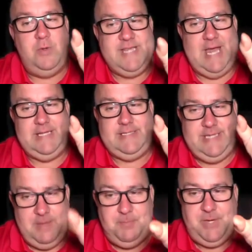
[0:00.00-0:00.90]
was that
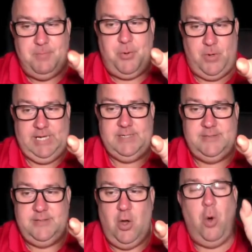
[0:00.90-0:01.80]
tipping
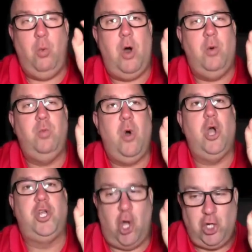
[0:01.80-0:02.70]
point, or
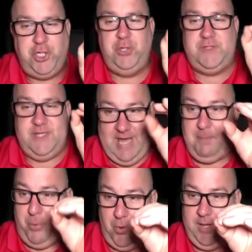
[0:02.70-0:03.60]
what got you to
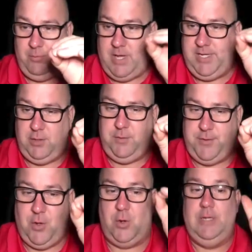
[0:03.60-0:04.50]
that point where you
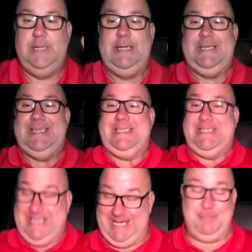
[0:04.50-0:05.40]
thought?
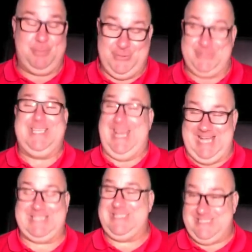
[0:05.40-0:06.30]
Dani Brooks
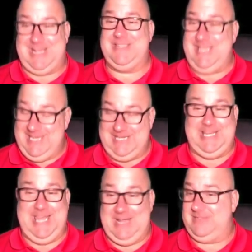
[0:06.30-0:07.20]
has to start taking
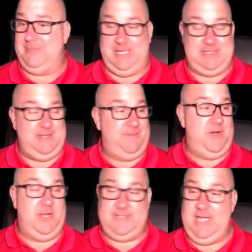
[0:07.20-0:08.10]
accountability for
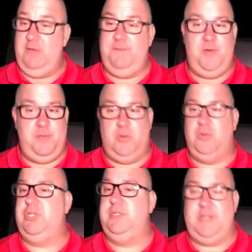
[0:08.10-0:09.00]
herself, her
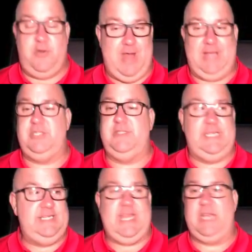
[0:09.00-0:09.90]
emotions, and her actions and
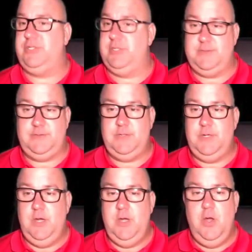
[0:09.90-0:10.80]
intentions.
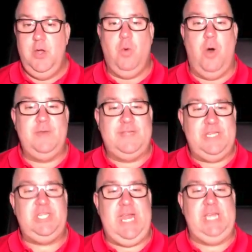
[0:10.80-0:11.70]
What was the
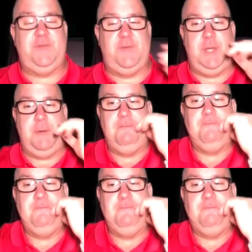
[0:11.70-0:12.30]
change for you?